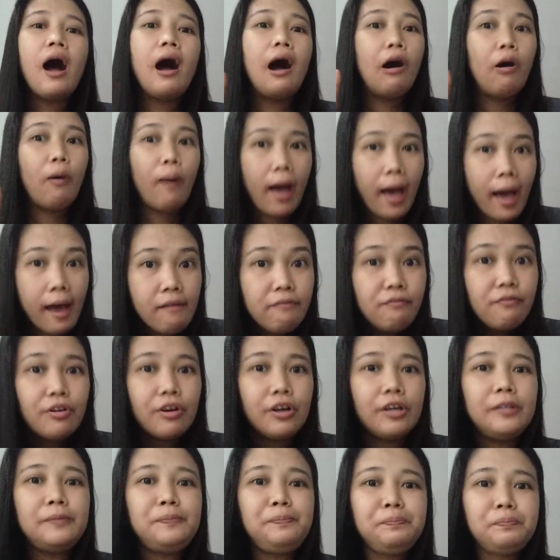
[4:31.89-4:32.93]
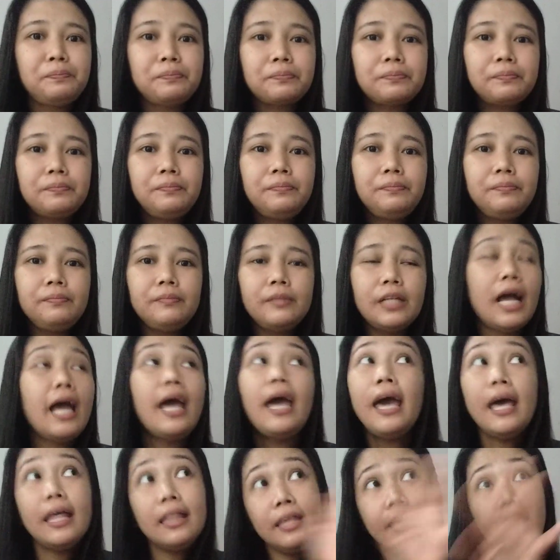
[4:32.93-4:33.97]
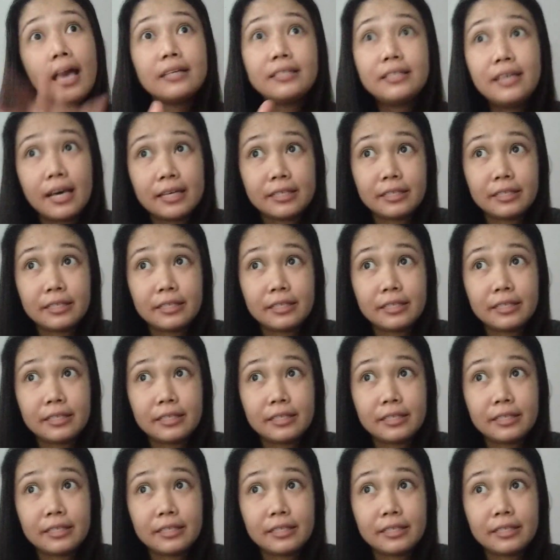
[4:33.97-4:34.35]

However, and yes,